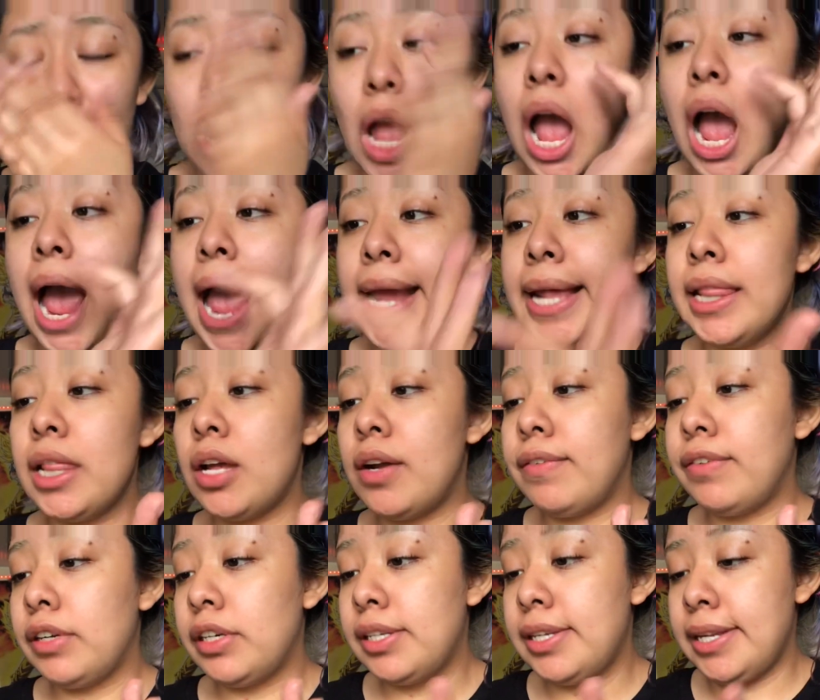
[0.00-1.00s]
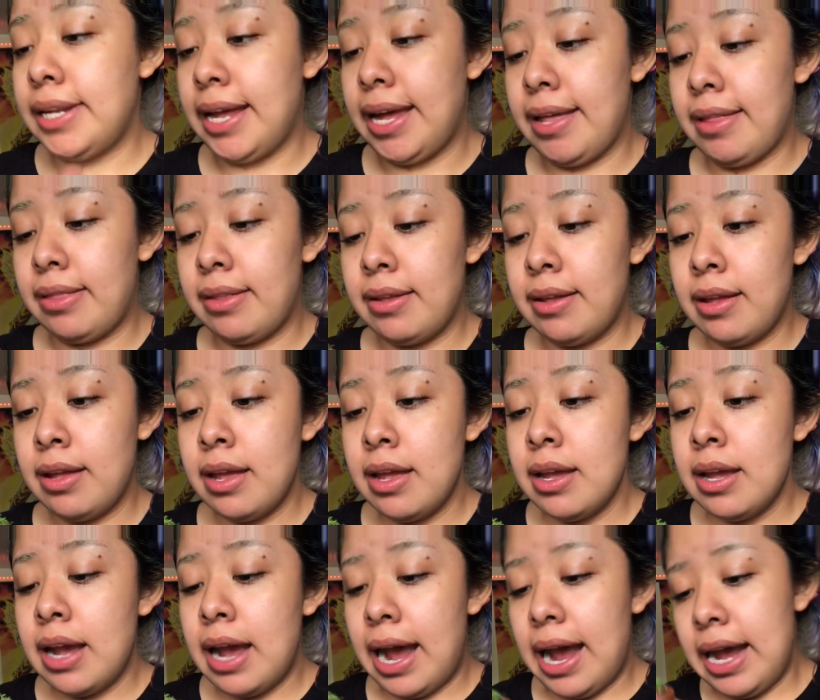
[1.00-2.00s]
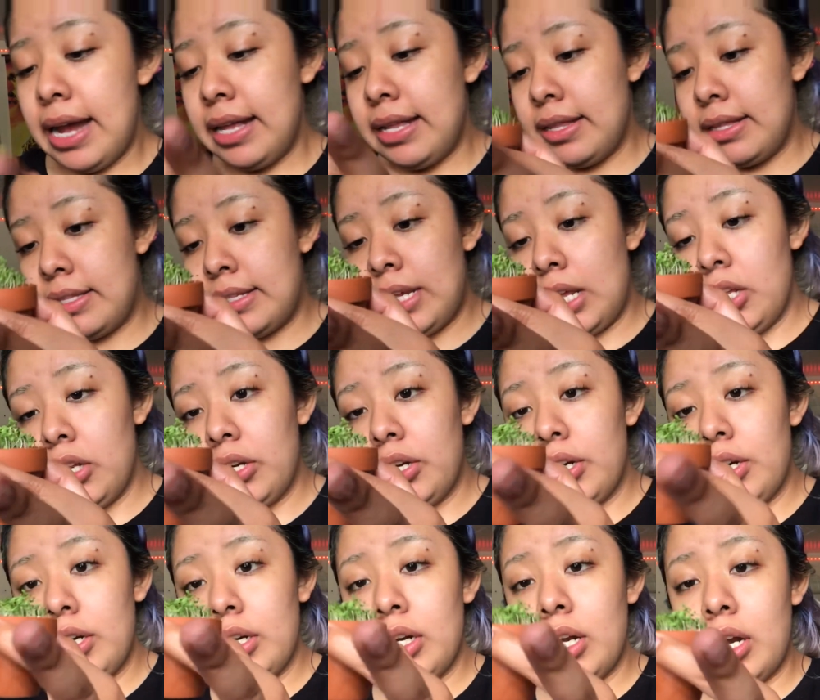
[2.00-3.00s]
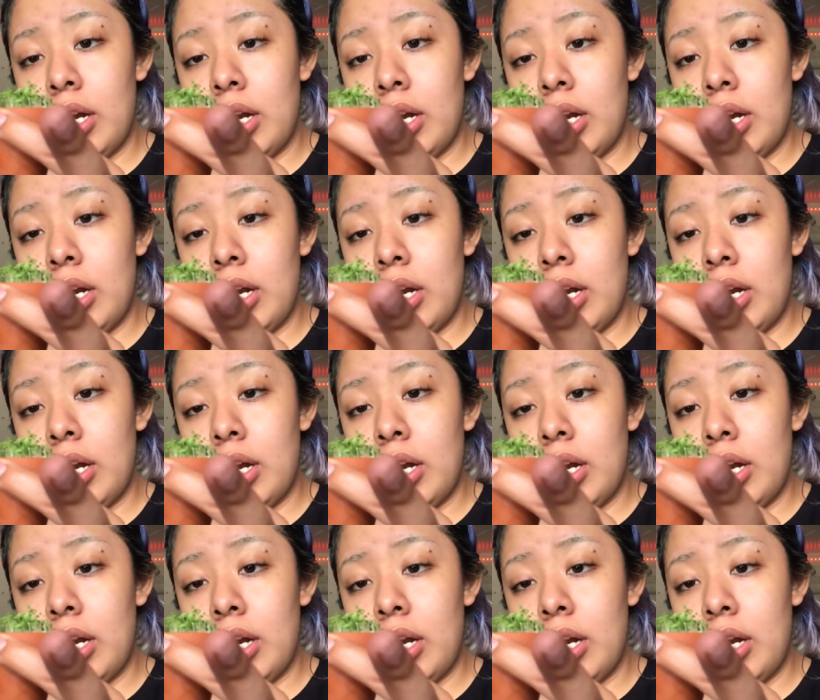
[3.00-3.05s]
I love her to death. I tell her